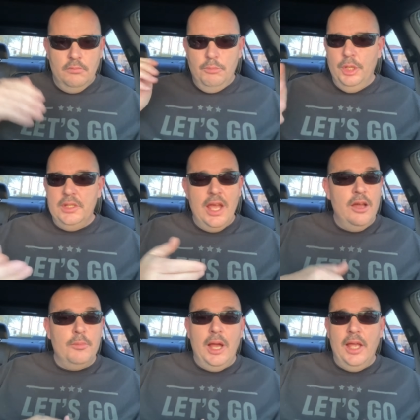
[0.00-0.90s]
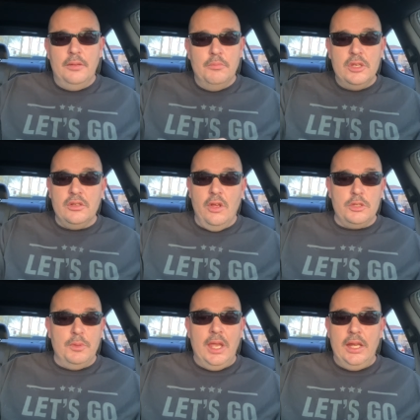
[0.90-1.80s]
put down my
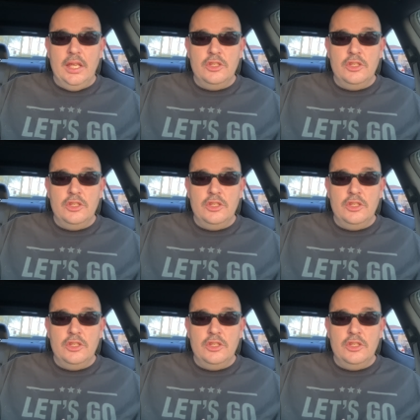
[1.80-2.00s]
mysteryuggspaghetti at